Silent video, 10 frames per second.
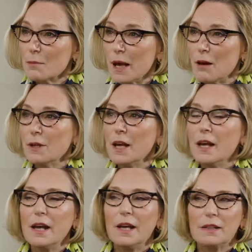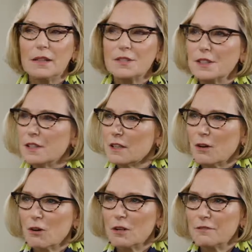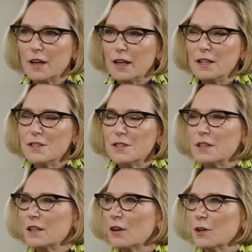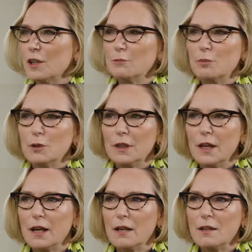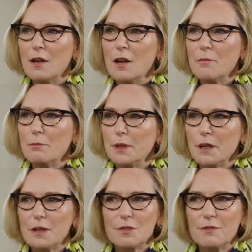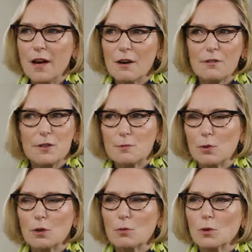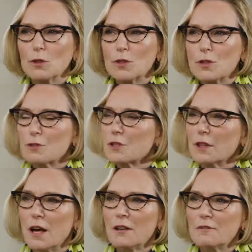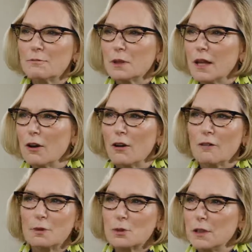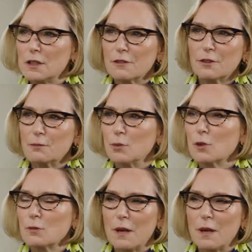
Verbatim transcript: about and seeking our advice, seeking our input. And because of how this board works, there's a lot of playoff between different board